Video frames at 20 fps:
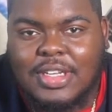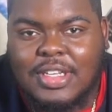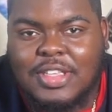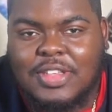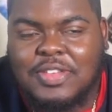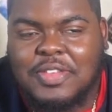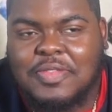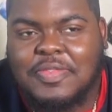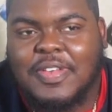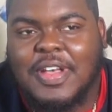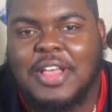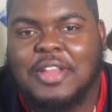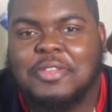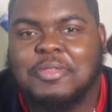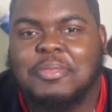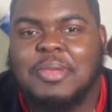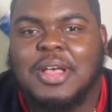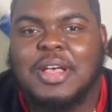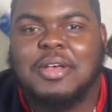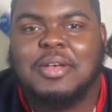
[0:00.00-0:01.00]
You can follow
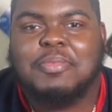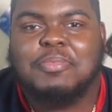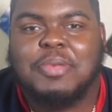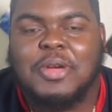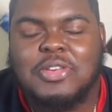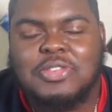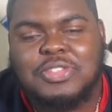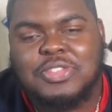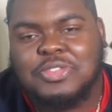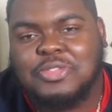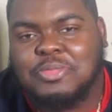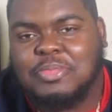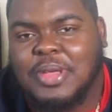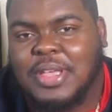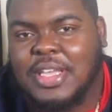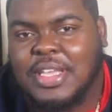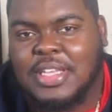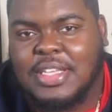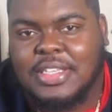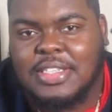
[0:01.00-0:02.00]
my personal
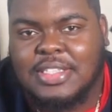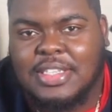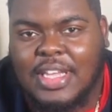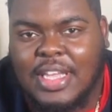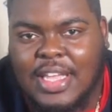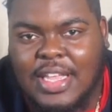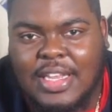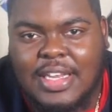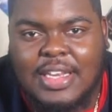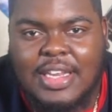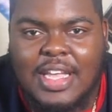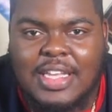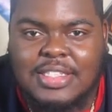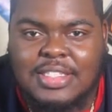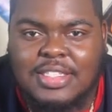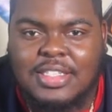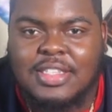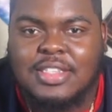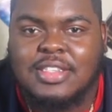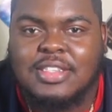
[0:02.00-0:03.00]
page at
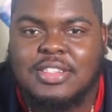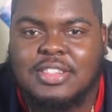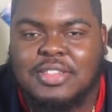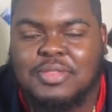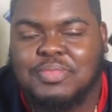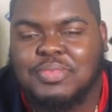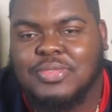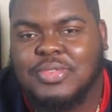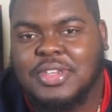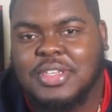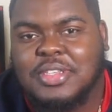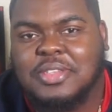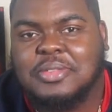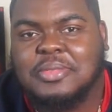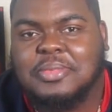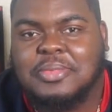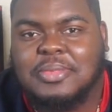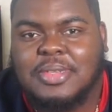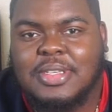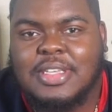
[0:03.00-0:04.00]
NASIR
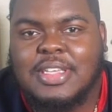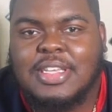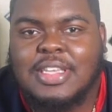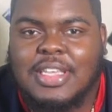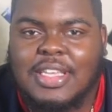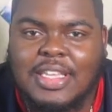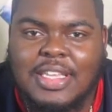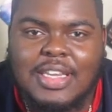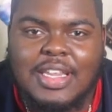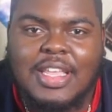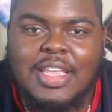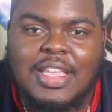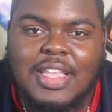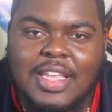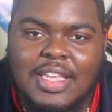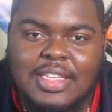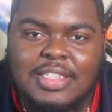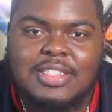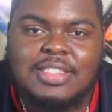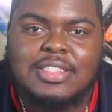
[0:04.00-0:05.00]
SUPREME,
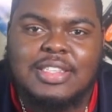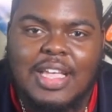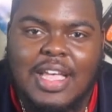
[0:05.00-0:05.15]
NAS.